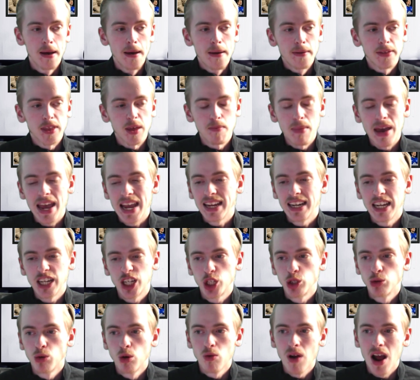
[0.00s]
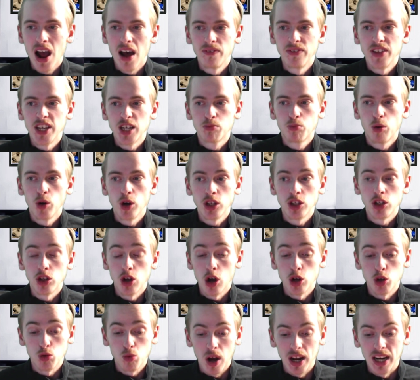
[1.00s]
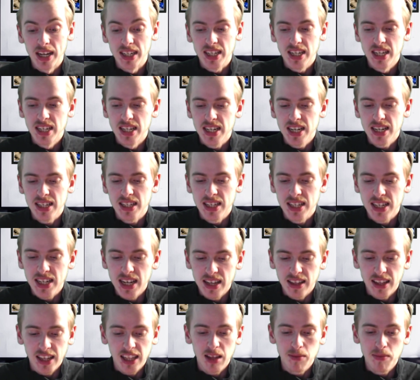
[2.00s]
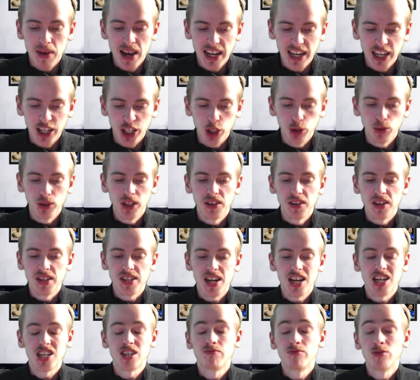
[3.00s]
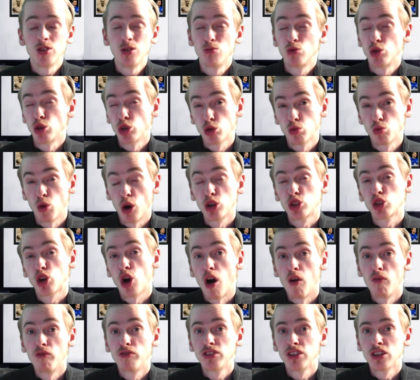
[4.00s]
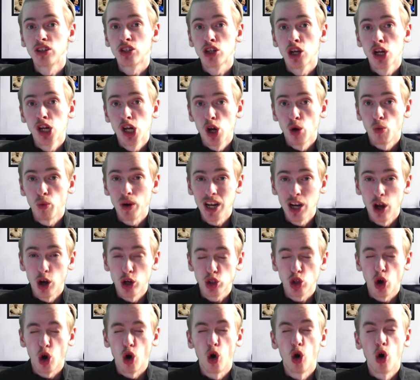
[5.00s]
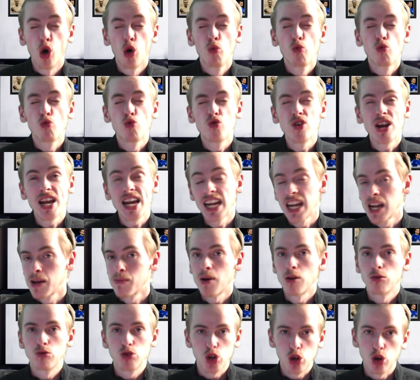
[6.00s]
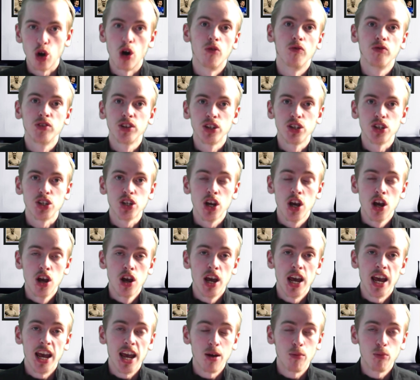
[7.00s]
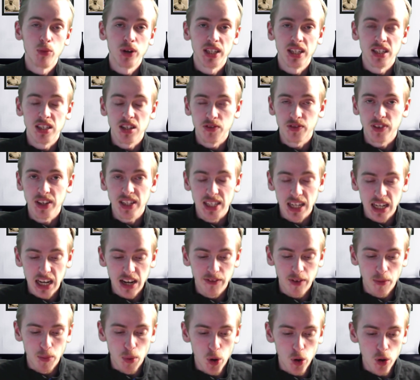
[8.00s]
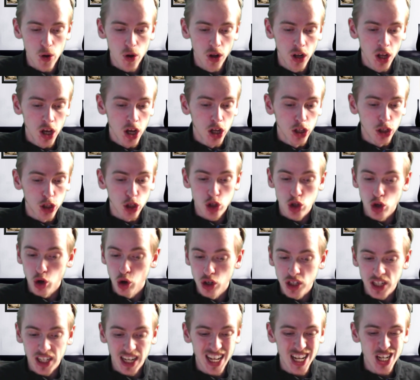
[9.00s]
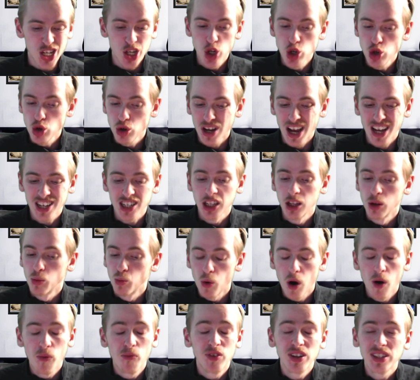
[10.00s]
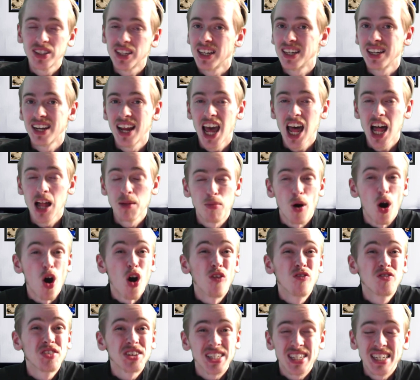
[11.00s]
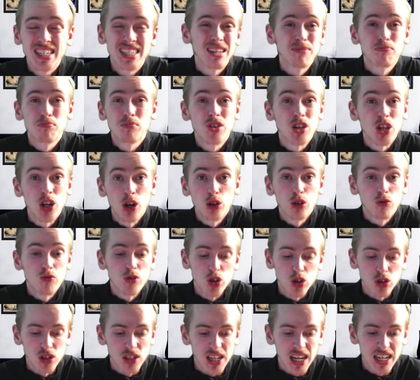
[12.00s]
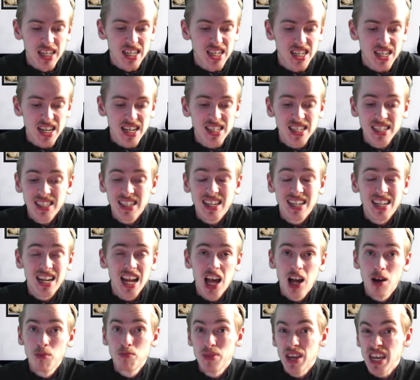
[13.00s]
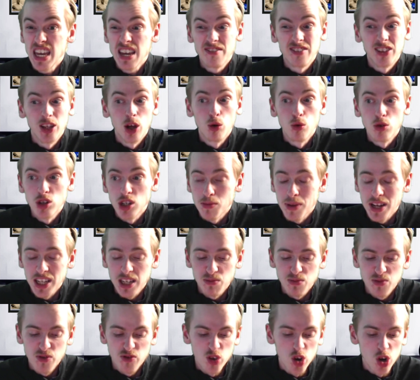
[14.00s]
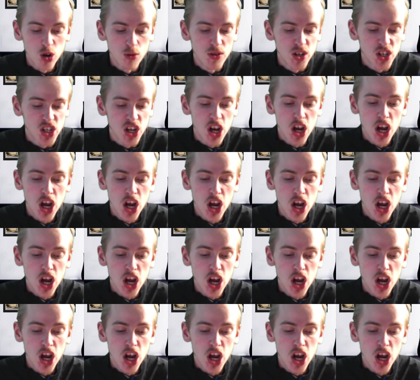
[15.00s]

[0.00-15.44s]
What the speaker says: the main issue around this point, as well as consistency, I think the main issue within the dressing room just was confidence. We lost unreal amounts of confidence with the defeat to Liverpool. The draws against Newcastle and Watford didn't help. Obviously, the result against City didn't help, even though it was a better performance.